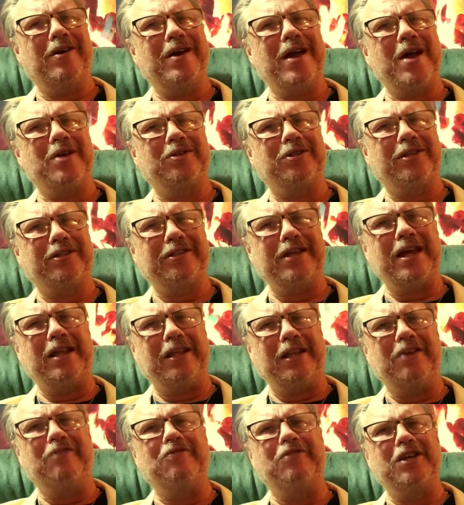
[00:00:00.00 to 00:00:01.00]
wheelhouse because I
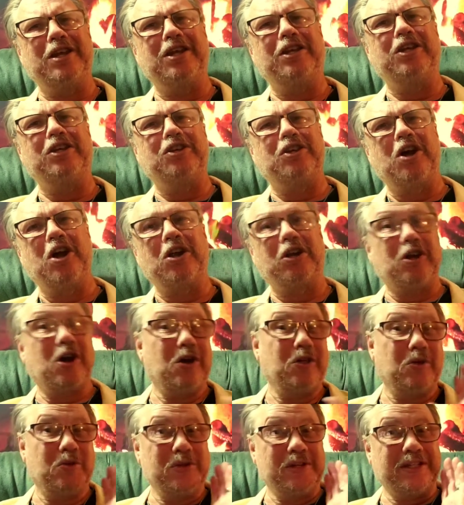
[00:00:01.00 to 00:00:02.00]
love an India dark,
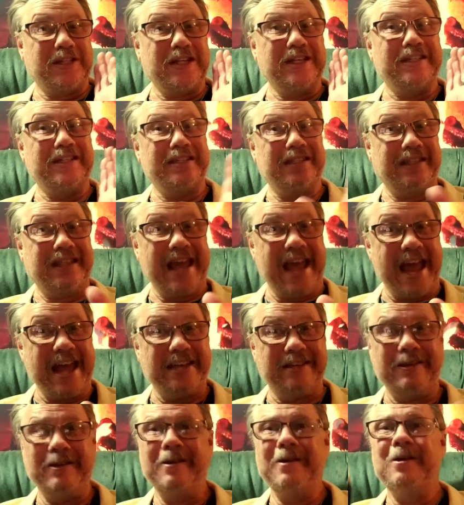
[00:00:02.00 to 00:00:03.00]
although this isn't
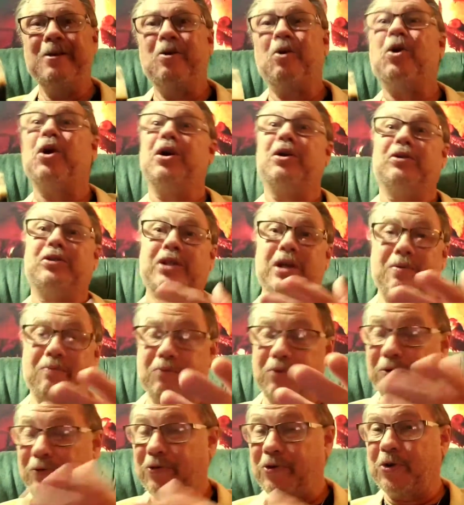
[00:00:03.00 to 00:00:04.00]
that, or
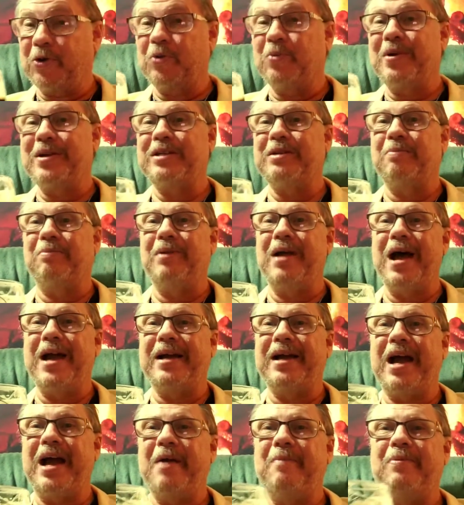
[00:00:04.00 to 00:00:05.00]
some refer to them as a
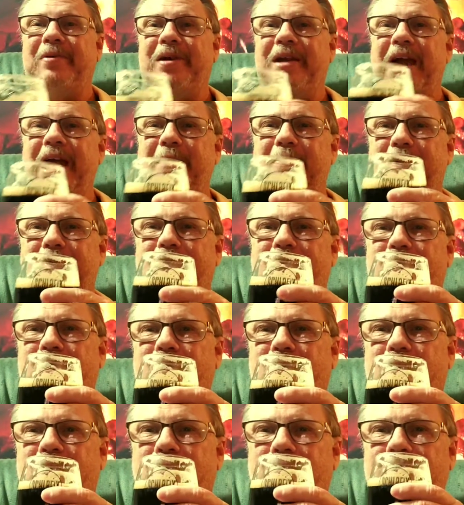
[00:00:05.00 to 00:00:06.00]
black IPA.
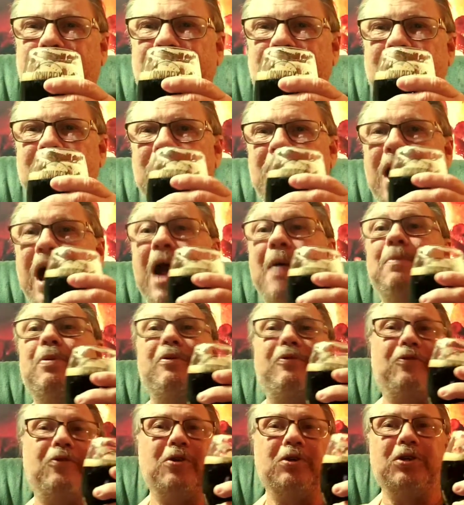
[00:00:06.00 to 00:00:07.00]
I
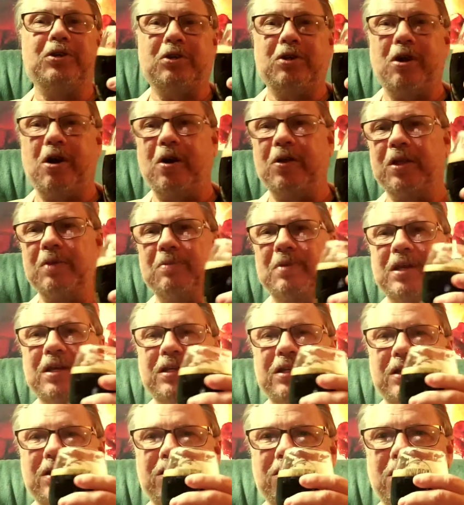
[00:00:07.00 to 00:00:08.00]
prefer to call them
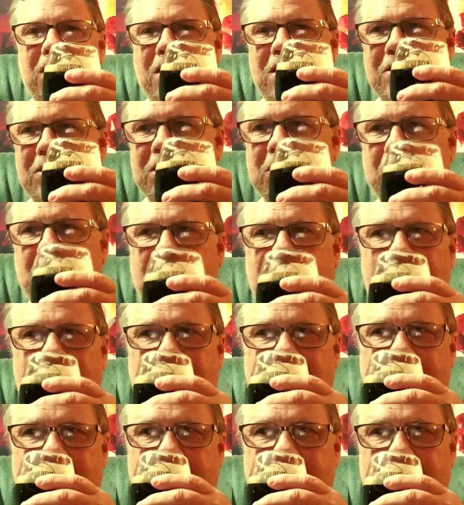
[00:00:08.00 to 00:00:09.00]
India darks, but
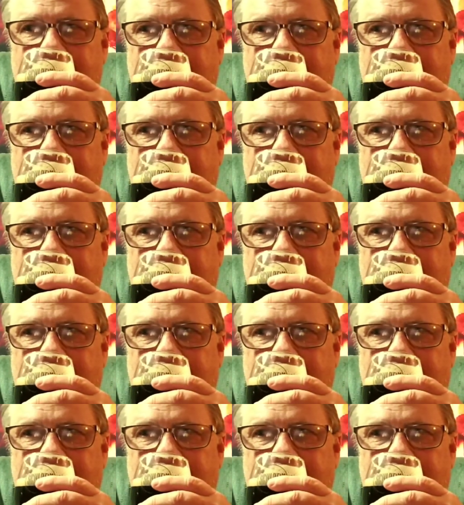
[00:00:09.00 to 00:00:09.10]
